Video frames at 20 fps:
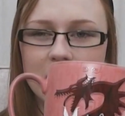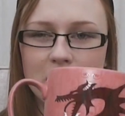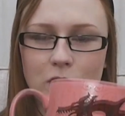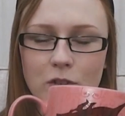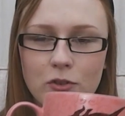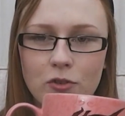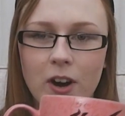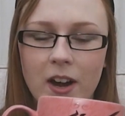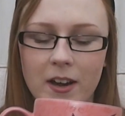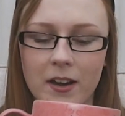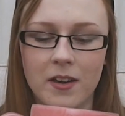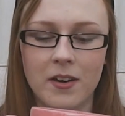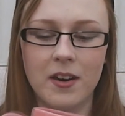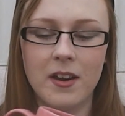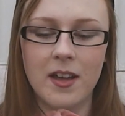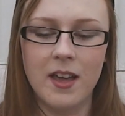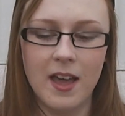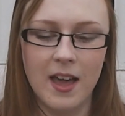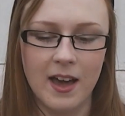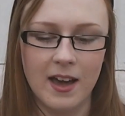because it's the
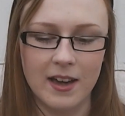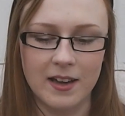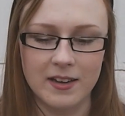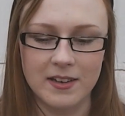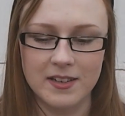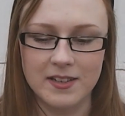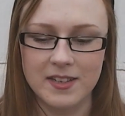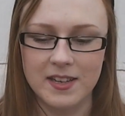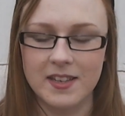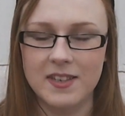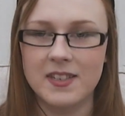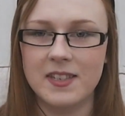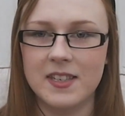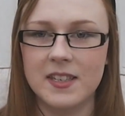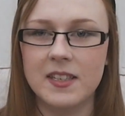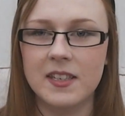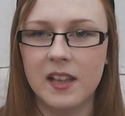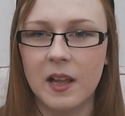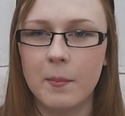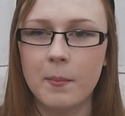dragon and it says
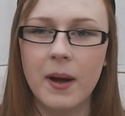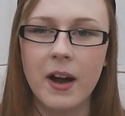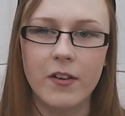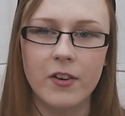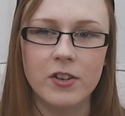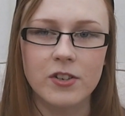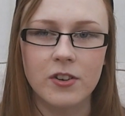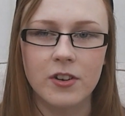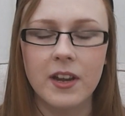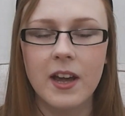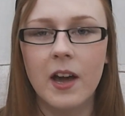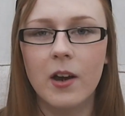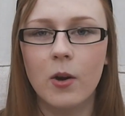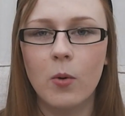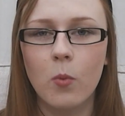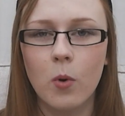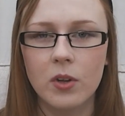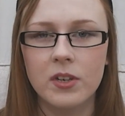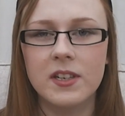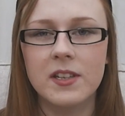Disneyland Paris on it,
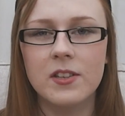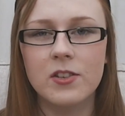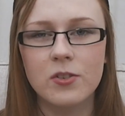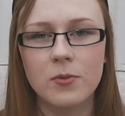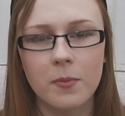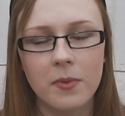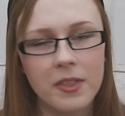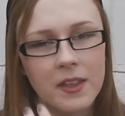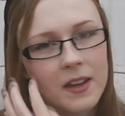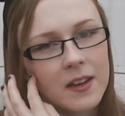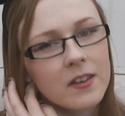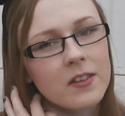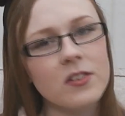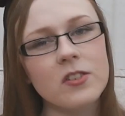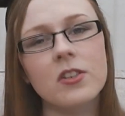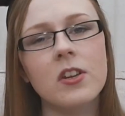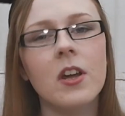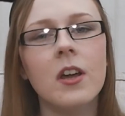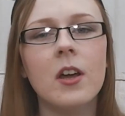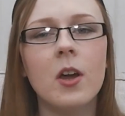and I wanted some
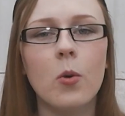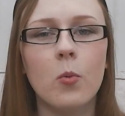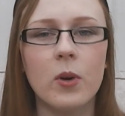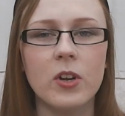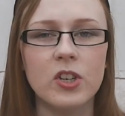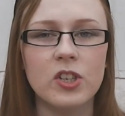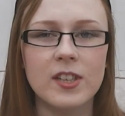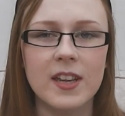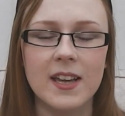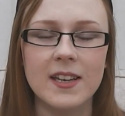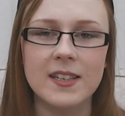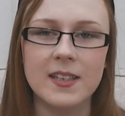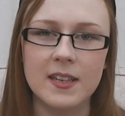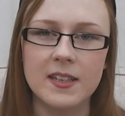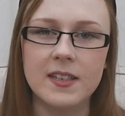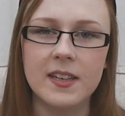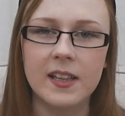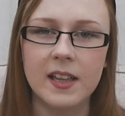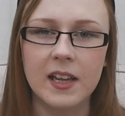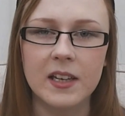things which said
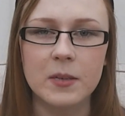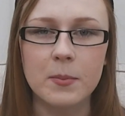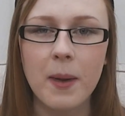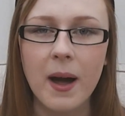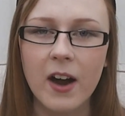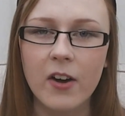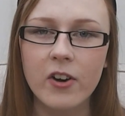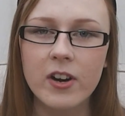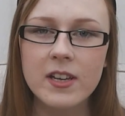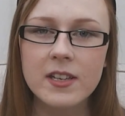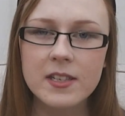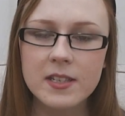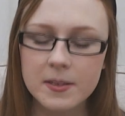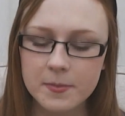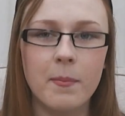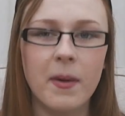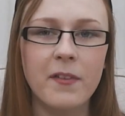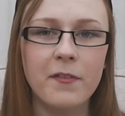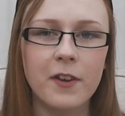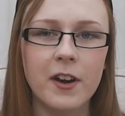Disneyland
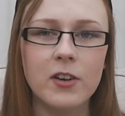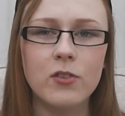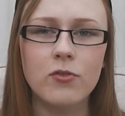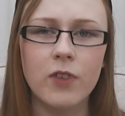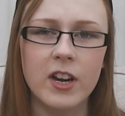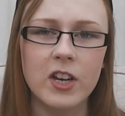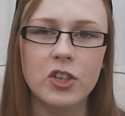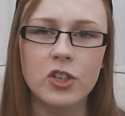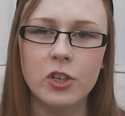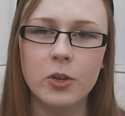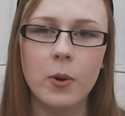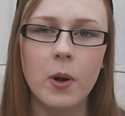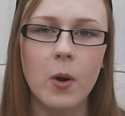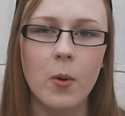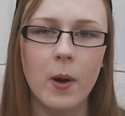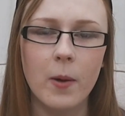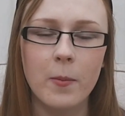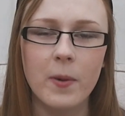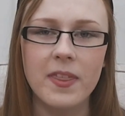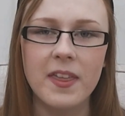Paris. My friend Rachel, who
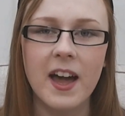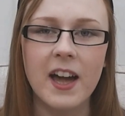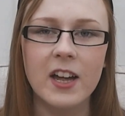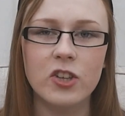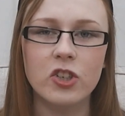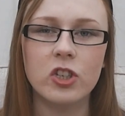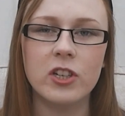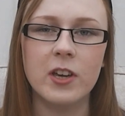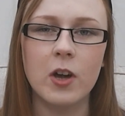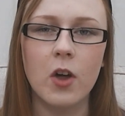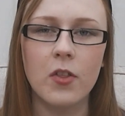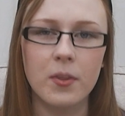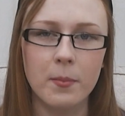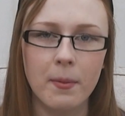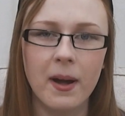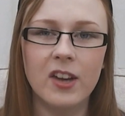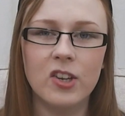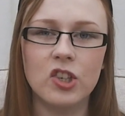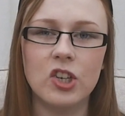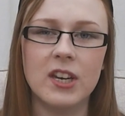I went with, actually got the
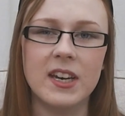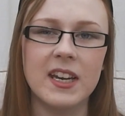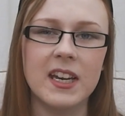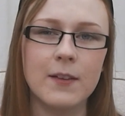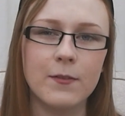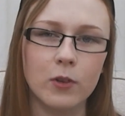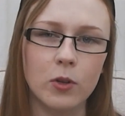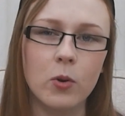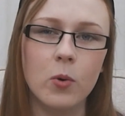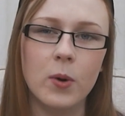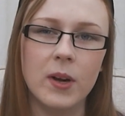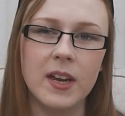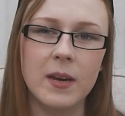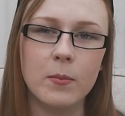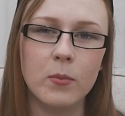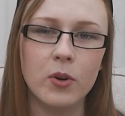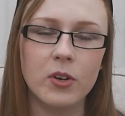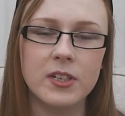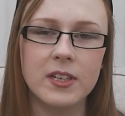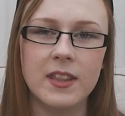matching Evil
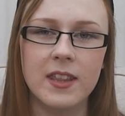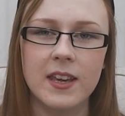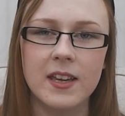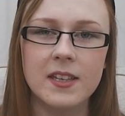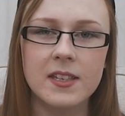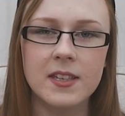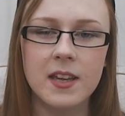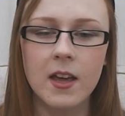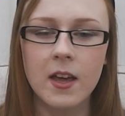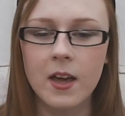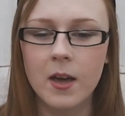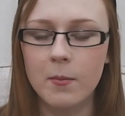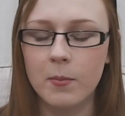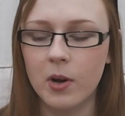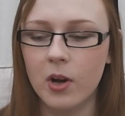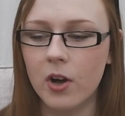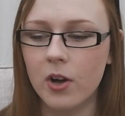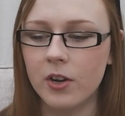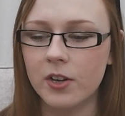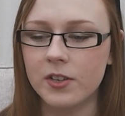Queen mug to this
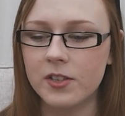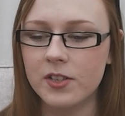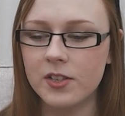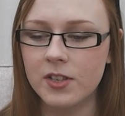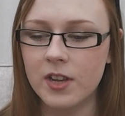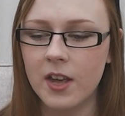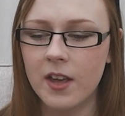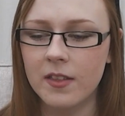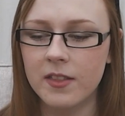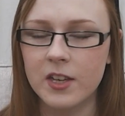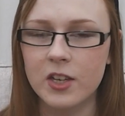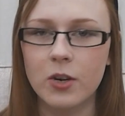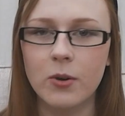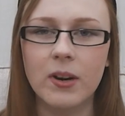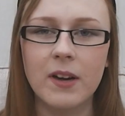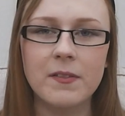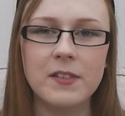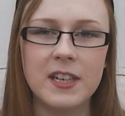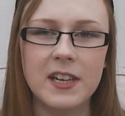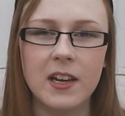because They
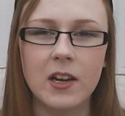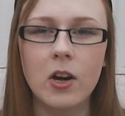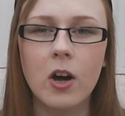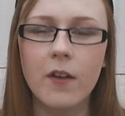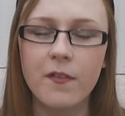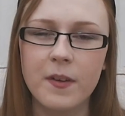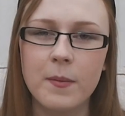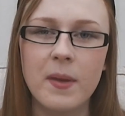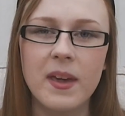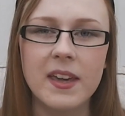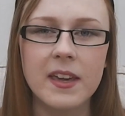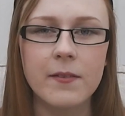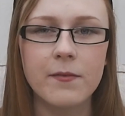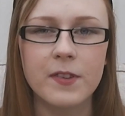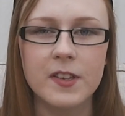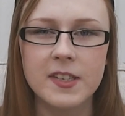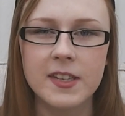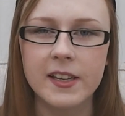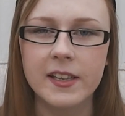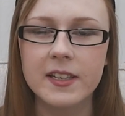don't have tea and coffee
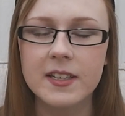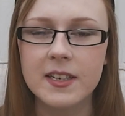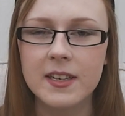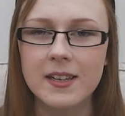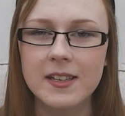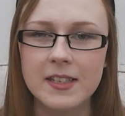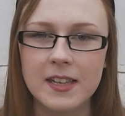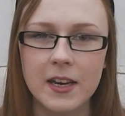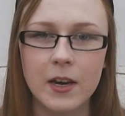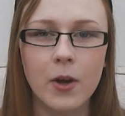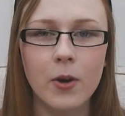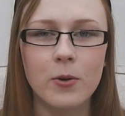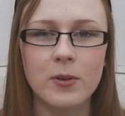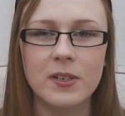making facilities in